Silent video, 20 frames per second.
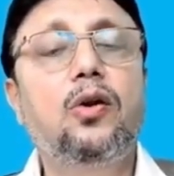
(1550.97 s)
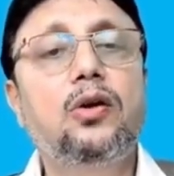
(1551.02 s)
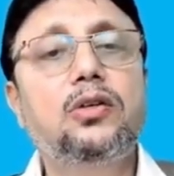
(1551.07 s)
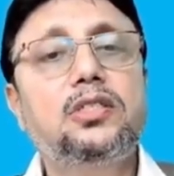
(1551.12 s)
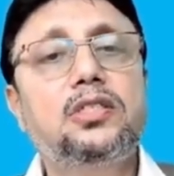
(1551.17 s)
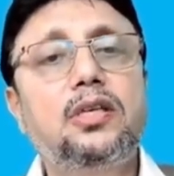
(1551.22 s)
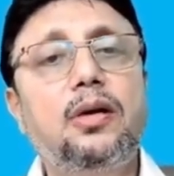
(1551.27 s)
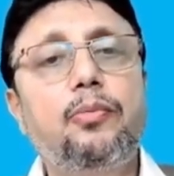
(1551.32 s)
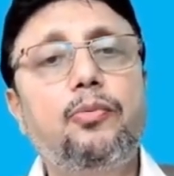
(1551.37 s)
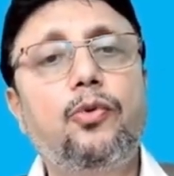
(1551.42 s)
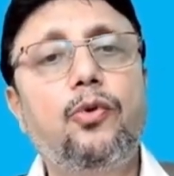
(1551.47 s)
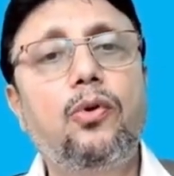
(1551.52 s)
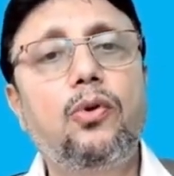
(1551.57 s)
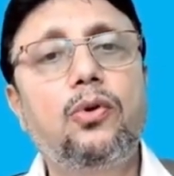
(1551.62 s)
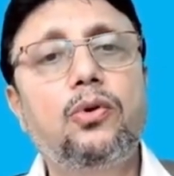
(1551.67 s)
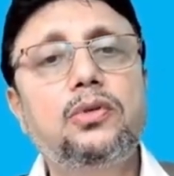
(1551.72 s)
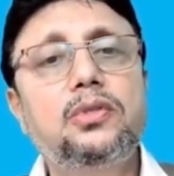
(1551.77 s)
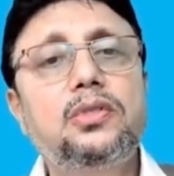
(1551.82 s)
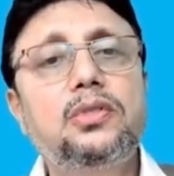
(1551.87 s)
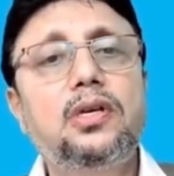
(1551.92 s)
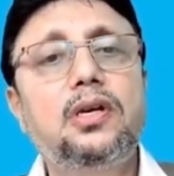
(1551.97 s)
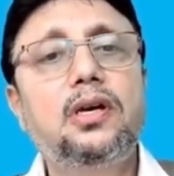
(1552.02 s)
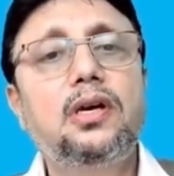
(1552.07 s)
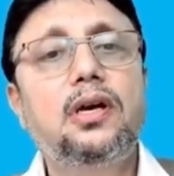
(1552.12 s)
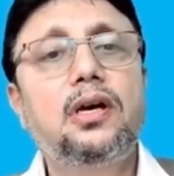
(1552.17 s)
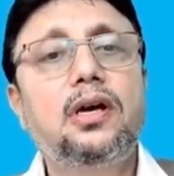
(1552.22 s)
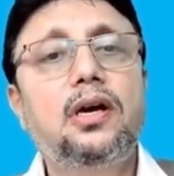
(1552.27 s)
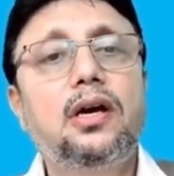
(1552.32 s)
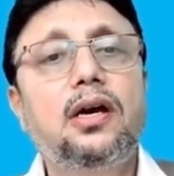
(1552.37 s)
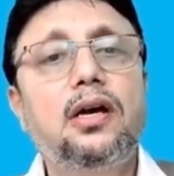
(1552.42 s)
Now suppose
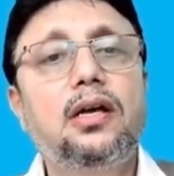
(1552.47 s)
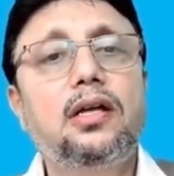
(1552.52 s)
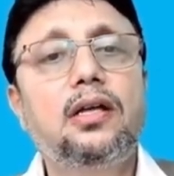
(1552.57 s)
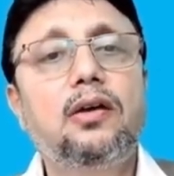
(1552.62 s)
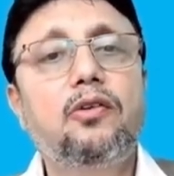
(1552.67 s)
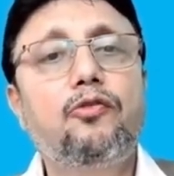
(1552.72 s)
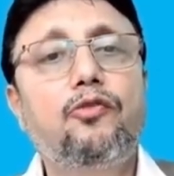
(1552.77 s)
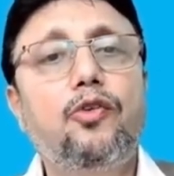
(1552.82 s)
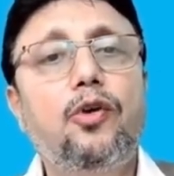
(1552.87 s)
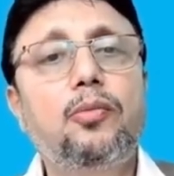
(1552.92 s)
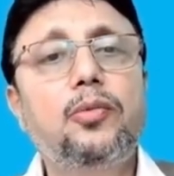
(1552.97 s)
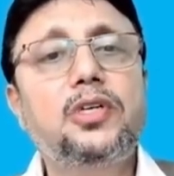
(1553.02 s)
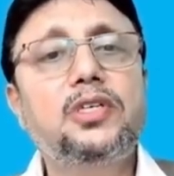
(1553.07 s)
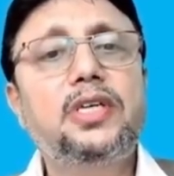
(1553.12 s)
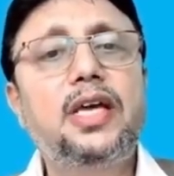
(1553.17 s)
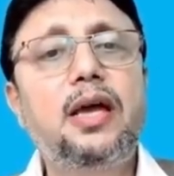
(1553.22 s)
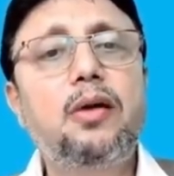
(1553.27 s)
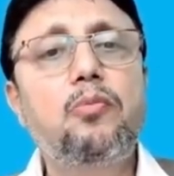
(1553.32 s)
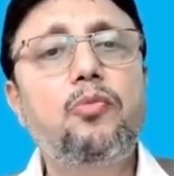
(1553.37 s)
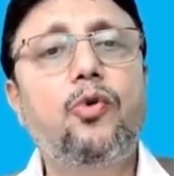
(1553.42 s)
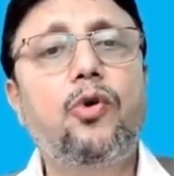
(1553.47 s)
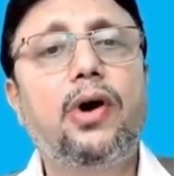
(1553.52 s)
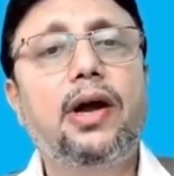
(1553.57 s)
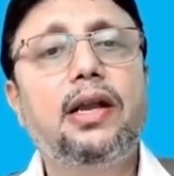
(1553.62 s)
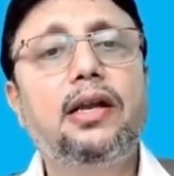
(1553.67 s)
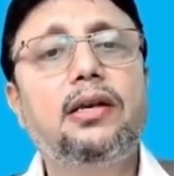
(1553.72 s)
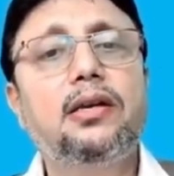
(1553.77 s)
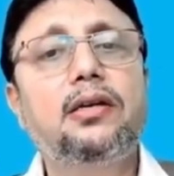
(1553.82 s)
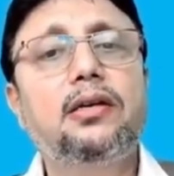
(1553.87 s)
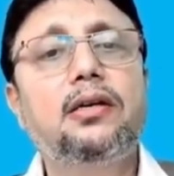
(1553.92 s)
from the same
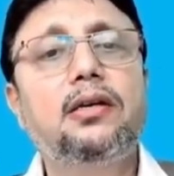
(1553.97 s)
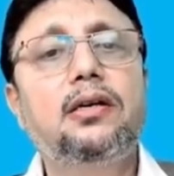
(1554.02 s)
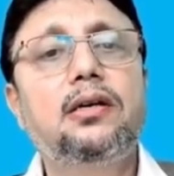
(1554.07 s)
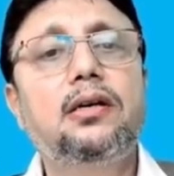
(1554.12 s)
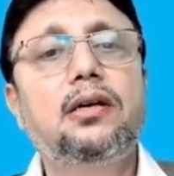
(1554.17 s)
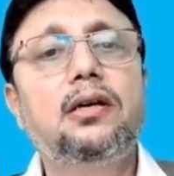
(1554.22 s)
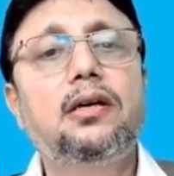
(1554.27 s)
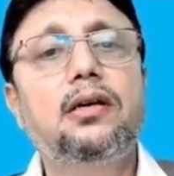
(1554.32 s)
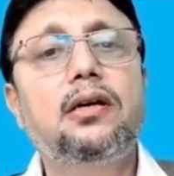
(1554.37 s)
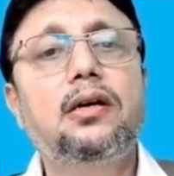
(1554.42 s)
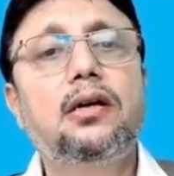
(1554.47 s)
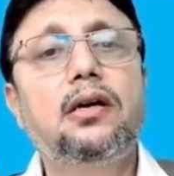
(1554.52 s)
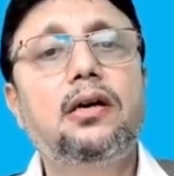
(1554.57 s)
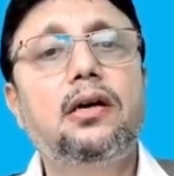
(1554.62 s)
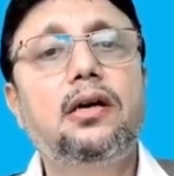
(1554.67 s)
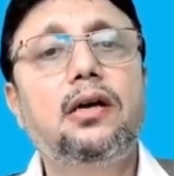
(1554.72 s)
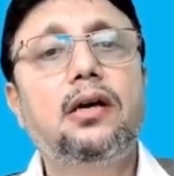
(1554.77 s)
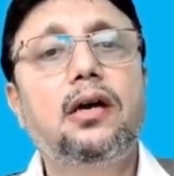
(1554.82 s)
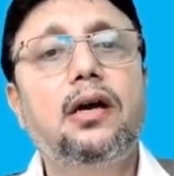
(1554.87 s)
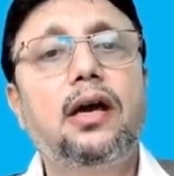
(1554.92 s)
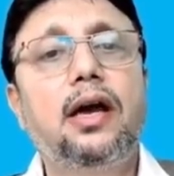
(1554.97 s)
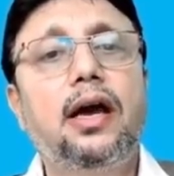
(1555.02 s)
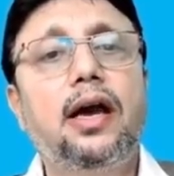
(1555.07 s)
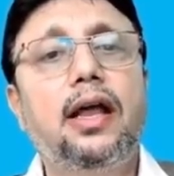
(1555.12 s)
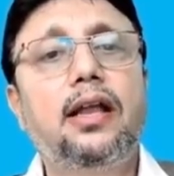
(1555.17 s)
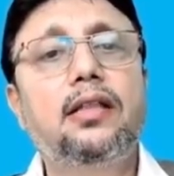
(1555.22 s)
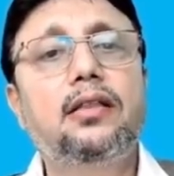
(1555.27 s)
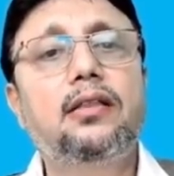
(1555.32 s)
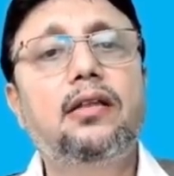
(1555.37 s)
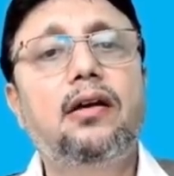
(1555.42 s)
point
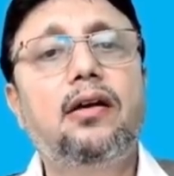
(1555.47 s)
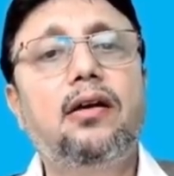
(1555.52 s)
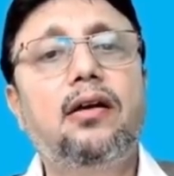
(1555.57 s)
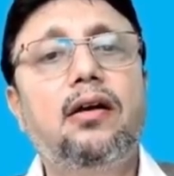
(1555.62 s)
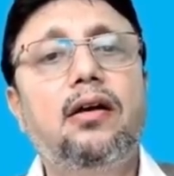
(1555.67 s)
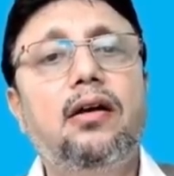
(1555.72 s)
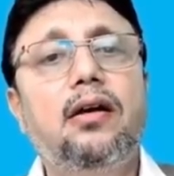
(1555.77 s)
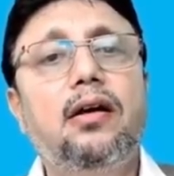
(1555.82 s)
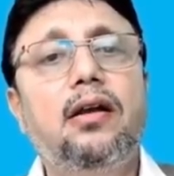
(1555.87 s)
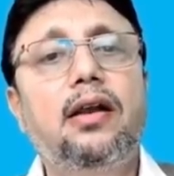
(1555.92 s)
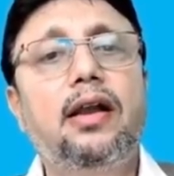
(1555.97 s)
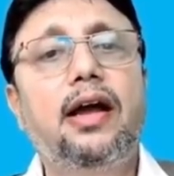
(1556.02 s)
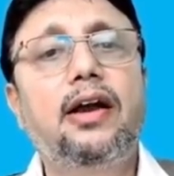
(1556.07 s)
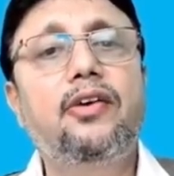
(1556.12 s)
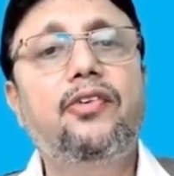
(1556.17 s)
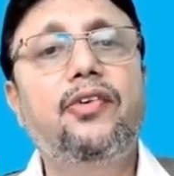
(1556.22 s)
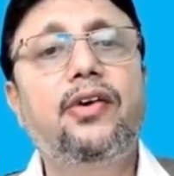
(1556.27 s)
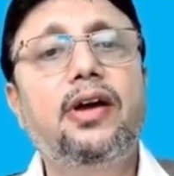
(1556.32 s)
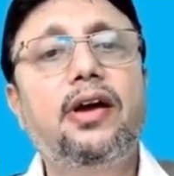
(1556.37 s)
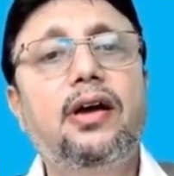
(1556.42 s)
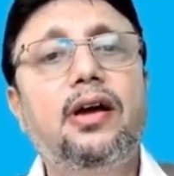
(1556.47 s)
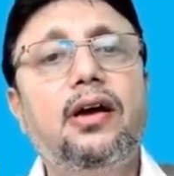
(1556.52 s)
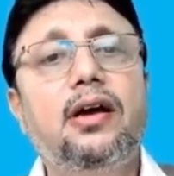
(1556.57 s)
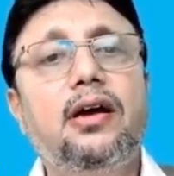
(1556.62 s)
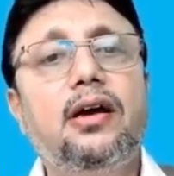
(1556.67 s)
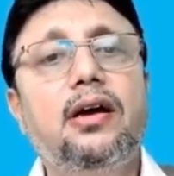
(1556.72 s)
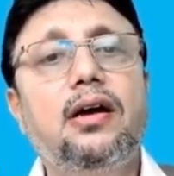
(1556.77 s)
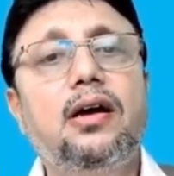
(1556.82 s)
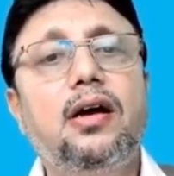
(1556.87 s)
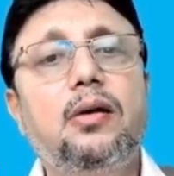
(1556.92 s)
another light ray
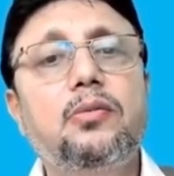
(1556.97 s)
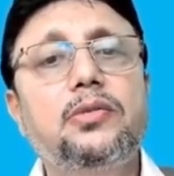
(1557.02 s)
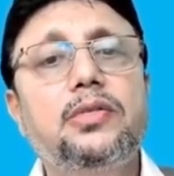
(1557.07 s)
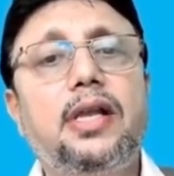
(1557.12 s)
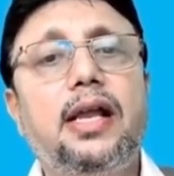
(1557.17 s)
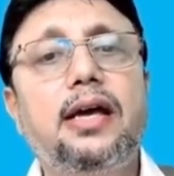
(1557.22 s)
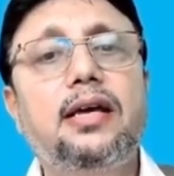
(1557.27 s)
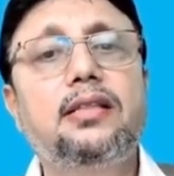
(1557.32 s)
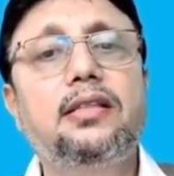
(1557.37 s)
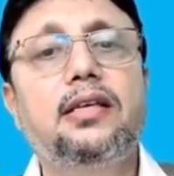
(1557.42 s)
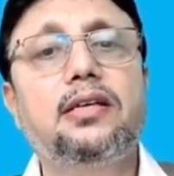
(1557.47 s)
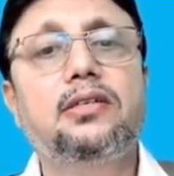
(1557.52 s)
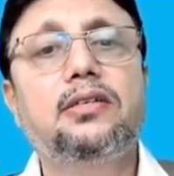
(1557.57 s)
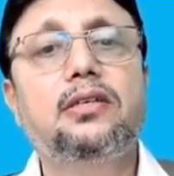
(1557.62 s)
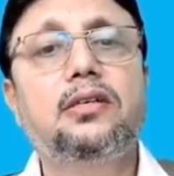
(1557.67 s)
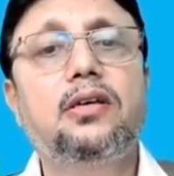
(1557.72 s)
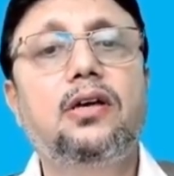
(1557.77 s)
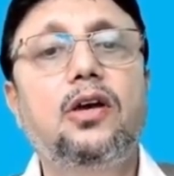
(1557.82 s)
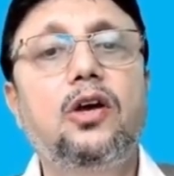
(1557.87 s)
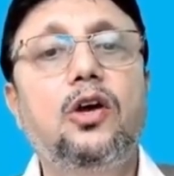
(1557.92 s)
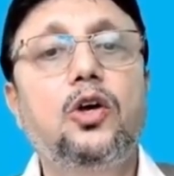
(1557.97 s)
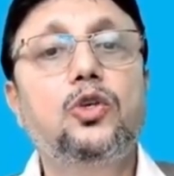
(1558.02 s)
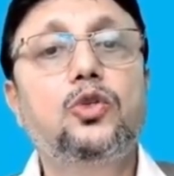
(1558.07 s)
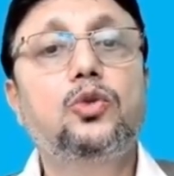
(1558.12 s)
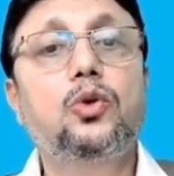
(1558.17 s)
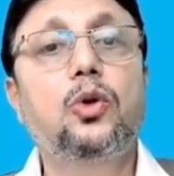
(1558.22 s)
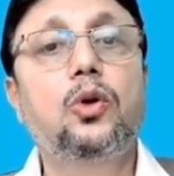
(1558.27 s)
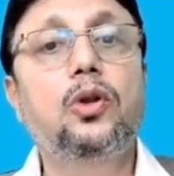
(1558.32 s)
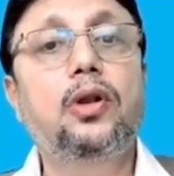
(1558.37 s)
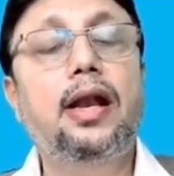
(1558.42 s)
comes like this.
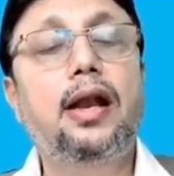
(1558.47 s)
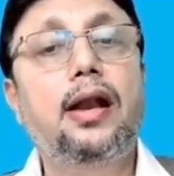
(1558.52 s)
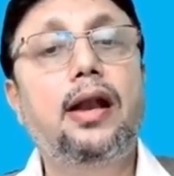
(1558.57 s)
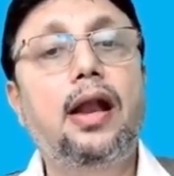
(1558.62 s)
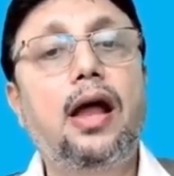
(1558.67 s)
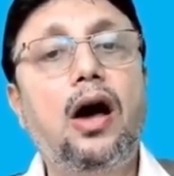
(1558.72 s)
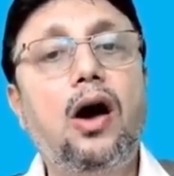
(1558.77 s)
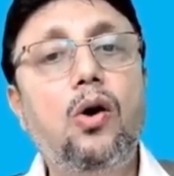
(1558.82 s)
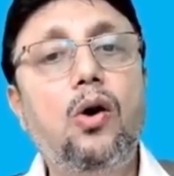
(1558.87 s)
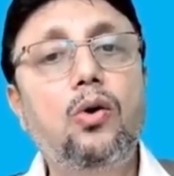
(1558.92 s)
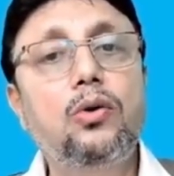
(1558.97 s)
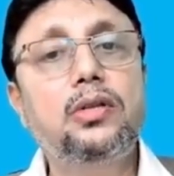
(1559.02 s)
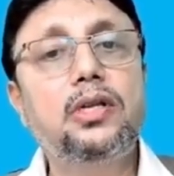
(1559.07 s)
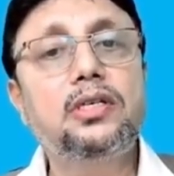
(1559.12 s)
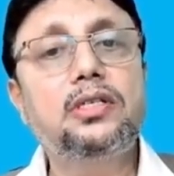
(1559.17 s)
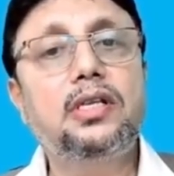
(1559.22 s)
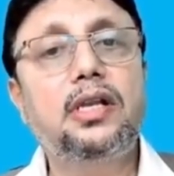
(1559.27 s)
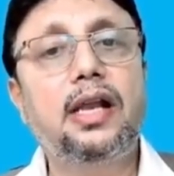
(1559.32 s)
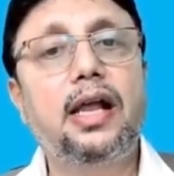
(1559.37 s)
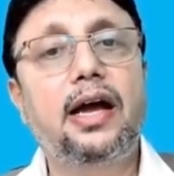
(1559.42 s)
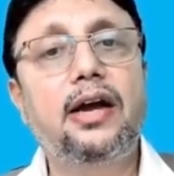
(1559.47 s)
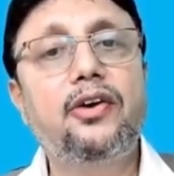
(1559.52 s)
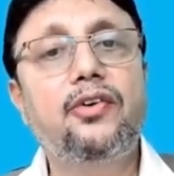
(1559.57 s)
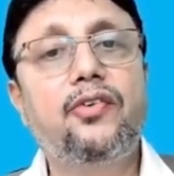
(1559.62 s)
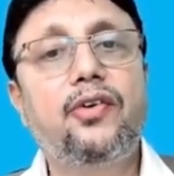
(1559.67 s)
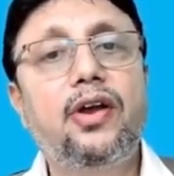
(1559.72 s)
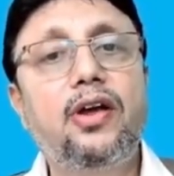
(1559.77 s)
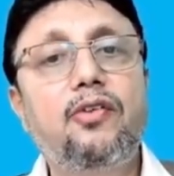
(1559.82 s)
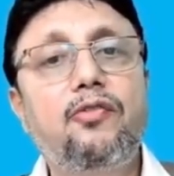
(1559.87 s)
So now this light